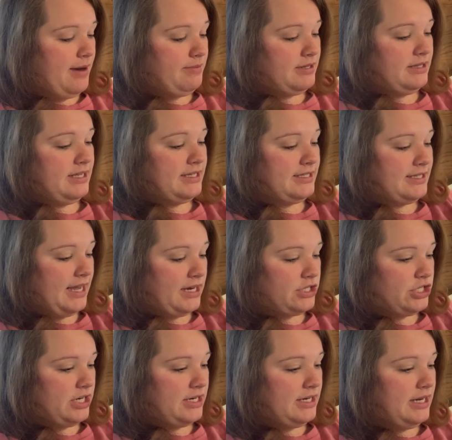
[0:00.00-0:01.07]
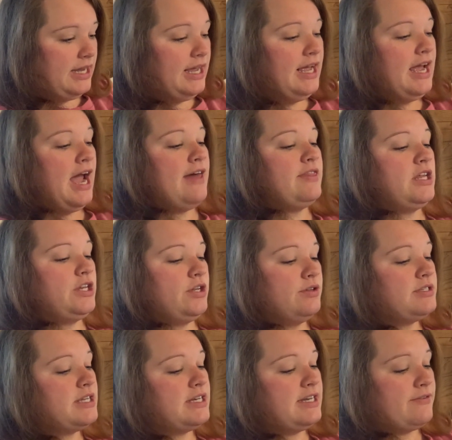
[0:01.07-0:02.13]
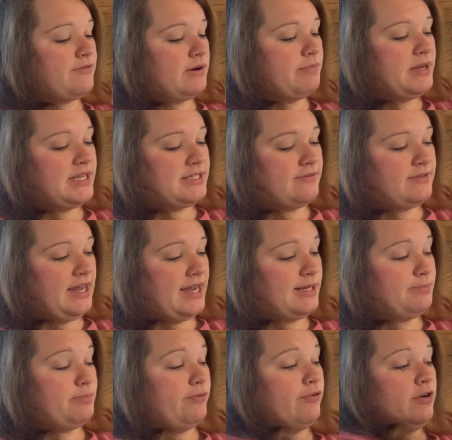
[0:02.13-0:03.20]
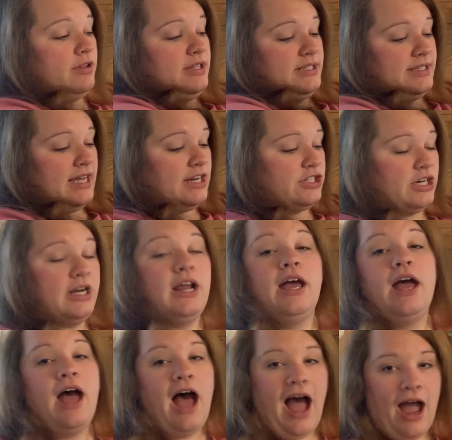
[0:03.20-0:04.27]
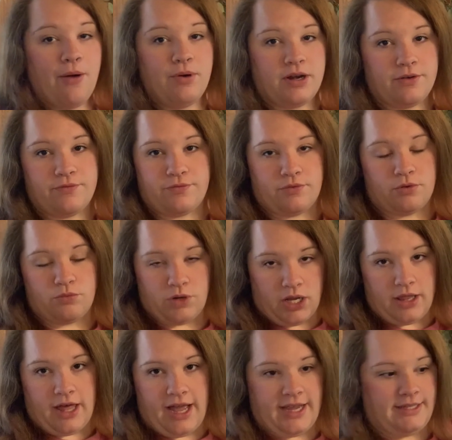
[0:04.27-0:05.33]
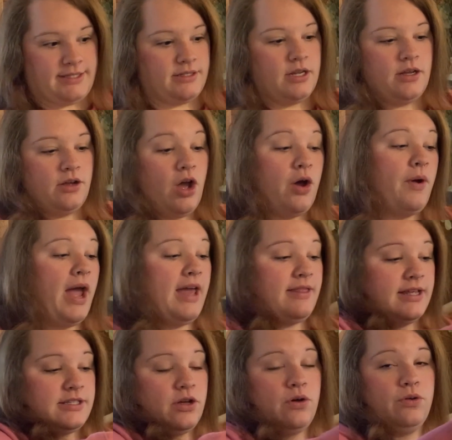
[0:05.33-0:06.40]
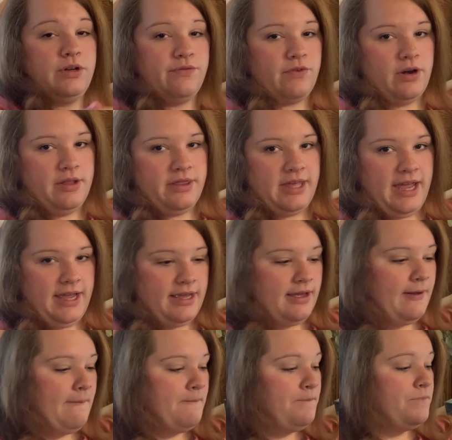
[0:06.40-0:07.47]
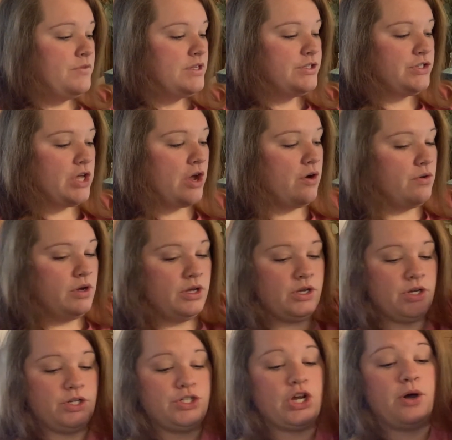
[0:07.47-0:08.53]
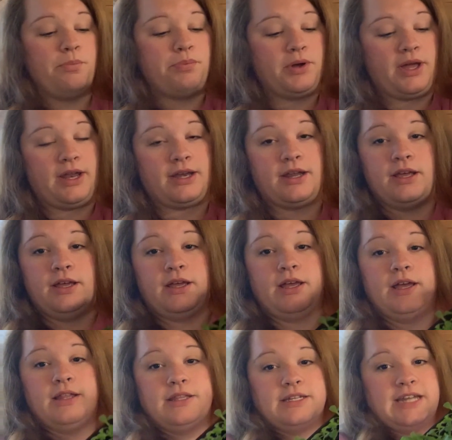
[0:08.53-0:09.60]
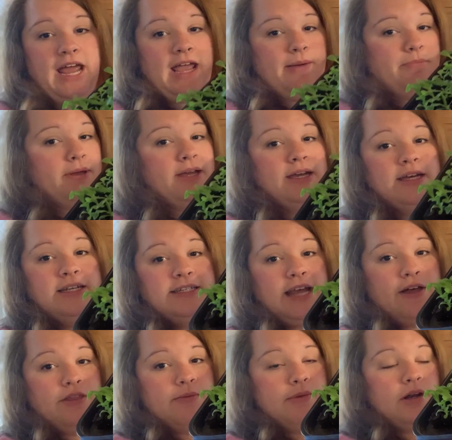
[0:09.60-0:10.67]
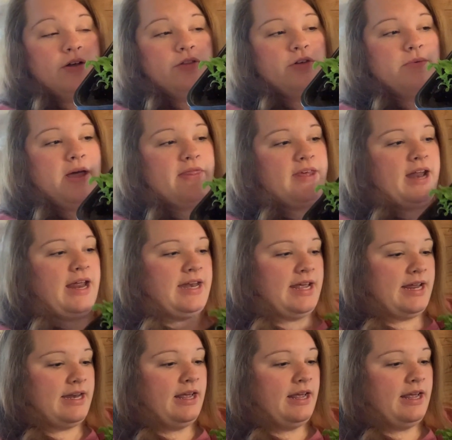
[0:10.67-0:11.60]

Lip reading: this section and then used a different piece of tape for this section, I would have realized, oh, hey, that's a whole different thing. So don't put the tape down the middle the way that I did.